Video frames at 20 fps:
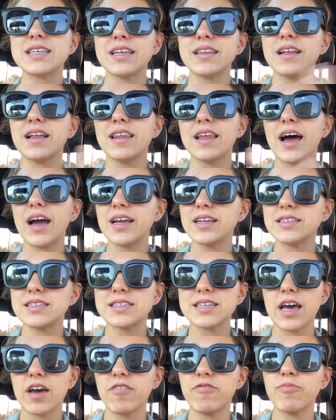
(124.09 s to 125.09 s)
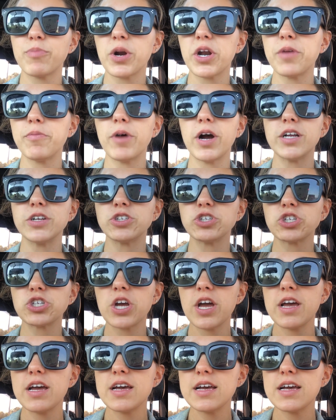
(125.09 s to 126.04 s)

and the lines have pretty much